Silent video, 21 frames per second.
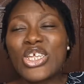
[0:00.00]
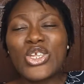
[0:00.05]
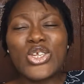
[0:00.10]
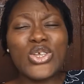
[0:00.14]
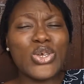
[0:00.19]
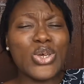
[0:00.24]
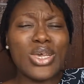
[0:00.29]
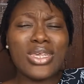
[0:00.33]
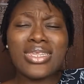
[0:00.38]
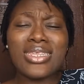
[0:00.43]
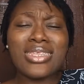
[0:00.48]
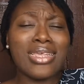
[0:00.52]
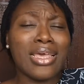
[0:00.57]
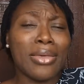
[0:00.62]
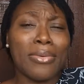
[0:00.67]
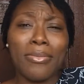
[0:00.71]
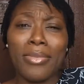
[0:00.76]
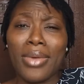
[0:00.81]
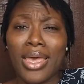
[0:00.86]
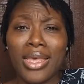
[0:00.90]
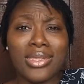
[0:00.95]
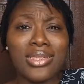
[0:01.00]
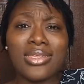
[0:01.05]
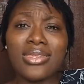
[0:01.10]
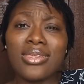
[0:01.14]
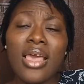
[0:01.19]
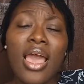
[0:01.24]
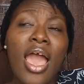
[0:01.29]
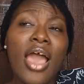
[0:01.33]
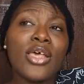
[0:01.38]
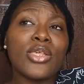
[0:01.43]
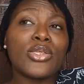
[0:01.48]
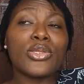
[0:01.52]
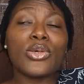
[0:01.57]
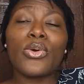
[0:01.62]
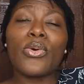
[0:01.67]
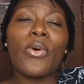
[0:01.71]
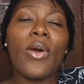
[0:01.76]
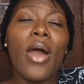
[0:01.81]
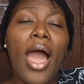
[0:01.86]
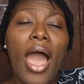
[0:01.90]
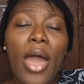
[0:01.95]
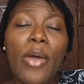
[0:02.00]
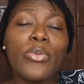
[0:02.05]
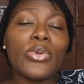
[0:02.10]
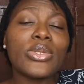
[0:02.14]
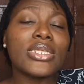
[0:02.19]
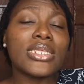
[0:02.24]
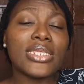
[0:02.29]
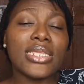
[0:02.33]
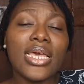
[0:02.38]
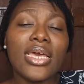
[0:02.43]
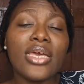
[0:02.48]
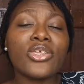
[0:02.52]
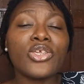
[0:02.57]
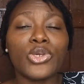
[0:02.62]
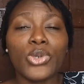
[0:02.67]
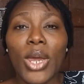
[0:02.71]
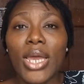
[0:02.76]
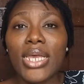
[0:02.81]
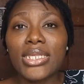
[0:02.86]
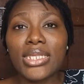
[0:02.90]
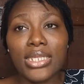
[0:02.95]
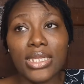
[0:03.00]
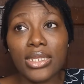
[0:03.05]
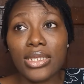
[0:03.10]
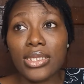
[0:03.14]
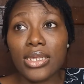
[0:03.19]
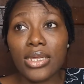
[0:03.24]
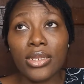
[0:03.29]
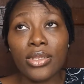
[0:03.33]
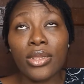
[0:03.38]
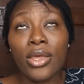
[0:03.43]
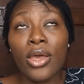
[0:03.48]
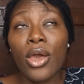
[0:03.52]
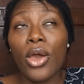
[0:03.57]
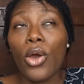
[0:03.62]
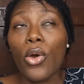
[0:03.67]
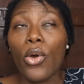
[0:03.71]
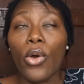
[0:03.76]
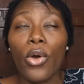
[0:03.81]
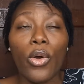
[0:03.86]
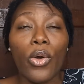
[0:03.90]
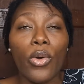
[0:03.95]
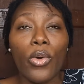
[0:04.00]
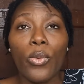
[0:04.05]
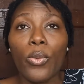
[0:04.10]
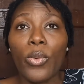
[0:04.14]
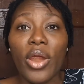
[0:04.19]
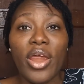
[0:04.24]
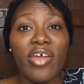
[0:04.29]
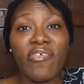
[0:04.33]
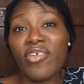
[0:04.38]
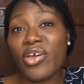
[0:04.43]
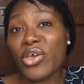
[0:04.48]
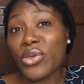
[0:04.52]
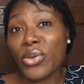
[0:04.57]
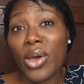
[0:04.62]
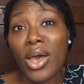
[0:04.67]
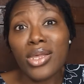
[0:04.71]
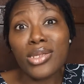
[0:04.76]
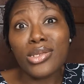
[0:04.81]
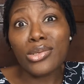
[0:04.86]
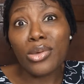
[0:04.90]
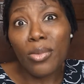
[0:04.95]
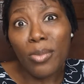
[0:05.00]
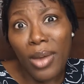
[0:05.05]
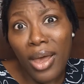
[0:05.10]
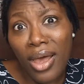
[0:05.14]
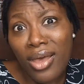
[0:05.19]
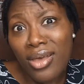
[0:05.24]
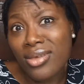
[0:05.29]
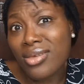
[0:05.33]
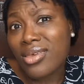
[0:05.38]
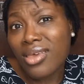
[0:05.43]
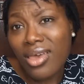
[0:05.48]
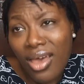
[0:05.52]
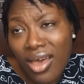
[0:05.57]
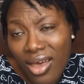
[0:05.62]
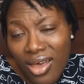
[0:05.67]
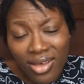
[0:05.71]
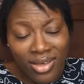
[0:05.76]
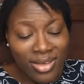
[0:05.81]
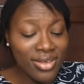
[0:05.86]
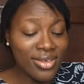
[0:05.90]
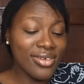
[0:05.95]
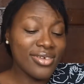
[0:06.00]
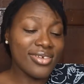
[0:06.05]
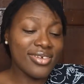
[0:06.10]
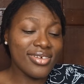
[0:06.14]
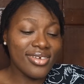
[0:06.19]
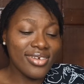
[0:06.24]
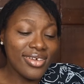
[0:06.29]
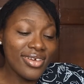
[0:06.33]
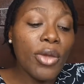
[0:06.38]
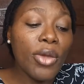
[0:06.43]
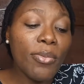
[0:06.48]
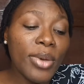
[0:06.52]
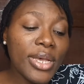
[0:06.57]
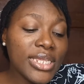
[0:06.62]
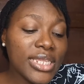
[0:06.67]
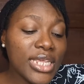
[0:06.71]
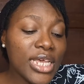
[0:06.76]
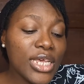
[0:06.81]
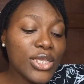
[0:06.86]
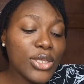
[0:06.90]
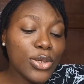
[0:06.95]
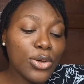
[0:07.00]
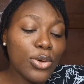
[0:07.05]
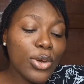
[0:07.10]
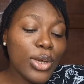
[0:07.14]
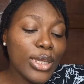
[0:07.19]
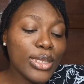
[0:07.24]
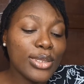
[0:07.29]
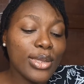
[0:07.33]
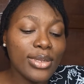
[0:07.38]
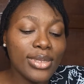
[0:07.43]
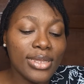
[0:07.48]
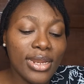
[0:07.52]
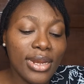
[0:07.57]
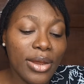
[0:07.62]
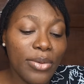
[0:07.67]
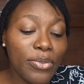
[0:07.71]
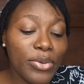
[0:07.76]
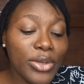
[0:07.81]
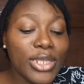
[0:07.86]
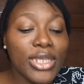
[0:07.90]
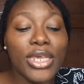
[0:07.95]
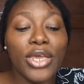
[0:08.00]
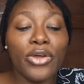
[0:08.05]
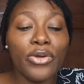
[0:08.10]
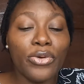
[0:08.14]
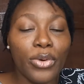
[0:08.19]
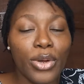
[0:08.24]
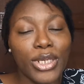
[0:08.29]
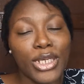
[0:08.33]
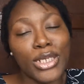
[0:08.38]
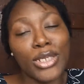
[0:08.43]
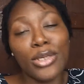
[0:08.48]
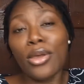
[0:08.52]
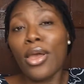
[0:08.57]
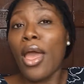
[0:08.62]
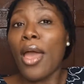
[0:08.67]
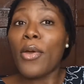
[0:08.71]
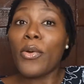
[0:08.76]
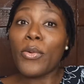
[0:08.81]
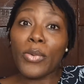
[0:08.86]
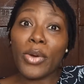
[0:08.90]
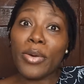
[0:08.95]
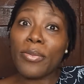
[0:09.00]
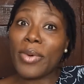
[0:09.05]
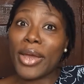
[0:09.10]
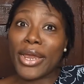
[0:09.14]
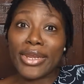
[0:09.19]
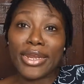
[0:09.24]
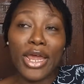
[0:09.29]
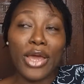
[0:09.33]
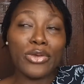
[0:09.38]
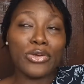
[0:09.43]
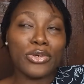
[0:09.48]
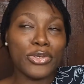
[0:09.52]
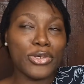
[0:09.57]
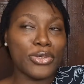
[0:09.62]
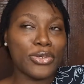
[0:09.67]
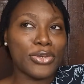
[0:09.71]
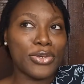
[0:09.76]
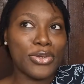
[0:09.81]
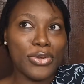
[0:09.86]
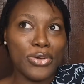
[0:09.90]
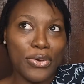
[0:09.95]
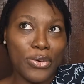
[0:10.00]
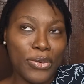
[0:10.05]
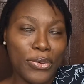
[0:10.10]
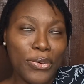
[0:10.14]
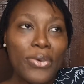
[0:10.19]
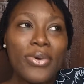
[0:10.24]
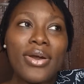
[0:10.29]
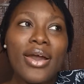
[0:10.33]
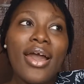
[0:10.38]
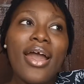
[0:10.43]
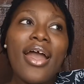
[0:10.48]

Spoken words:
just a mess. So I would say dry season, or wherever you are, summer. Yeah. Number 6, who is your celebrity crush? Well, by now you should know.